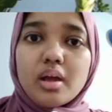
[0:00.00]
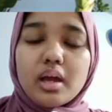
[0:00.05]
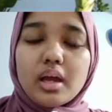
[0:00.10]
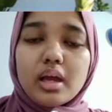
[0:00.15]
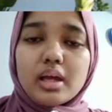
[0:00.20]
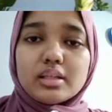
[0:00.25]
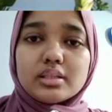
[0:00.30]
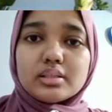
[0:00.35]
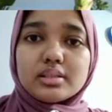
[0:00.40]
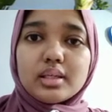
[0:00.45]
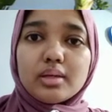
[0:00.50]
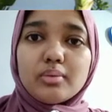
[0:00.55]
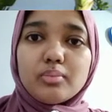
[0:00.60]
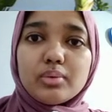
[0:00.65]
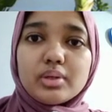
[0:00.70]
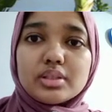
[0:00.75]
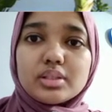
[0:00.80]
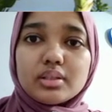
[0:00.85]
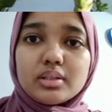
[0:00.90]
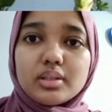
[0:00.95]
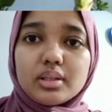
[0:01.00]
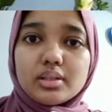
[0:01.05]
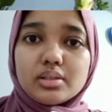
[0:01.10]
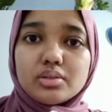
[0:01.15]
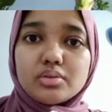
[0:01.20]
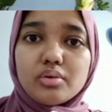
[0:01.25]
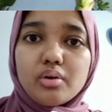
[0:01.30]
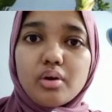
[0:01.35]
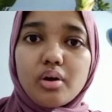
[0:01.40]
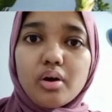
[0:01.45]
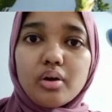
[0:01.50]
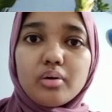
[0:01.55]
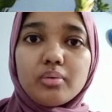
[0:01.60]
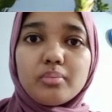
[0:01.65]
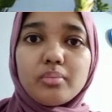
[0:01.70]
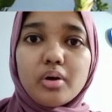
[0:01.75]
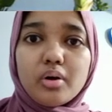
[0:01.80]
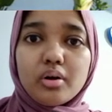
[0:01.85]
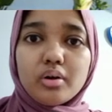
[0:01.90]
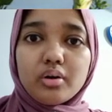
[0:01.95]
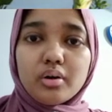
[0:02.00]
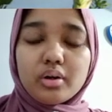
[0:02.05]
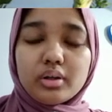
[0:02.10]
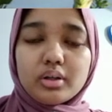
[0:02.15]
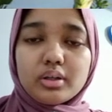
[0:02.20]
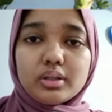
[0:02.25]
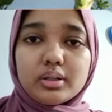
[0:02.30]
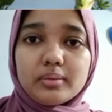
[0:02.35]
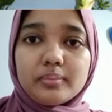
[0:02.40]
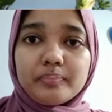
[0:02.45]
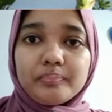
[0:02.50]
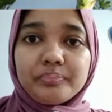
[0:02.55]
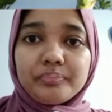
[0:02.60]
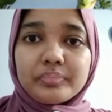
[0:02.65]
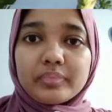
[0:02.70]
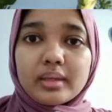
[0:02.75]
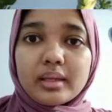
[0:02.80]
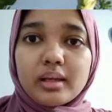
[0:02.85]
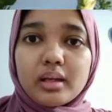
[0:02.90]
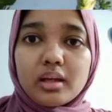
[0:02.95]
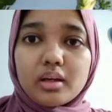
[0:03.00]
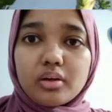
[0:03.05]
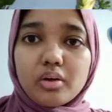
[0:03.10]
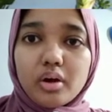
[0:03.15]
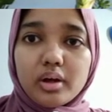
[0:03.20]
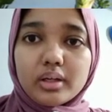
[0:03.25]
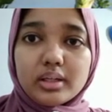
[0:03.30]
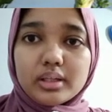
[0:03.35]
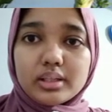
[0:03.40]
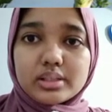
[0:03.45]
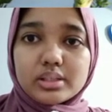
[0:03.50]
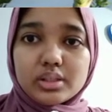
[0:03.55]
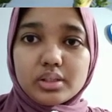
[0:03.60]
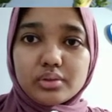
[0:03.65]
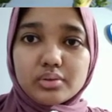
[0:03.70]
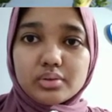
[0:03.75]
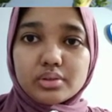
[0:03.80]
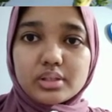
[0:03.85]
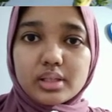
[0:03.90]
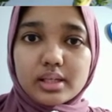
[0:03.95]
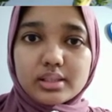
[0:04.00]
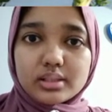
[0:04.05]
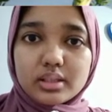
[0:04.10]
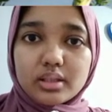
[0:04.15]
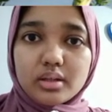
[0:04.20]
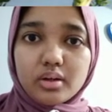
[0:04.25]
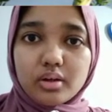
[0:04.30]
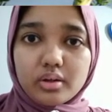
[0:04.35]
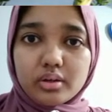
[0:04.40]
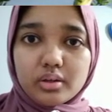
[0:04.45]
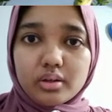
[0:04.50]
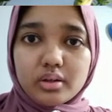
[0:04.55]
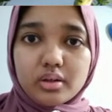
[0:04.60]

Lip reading: and see which tissue hold more load. Coin is used as a load.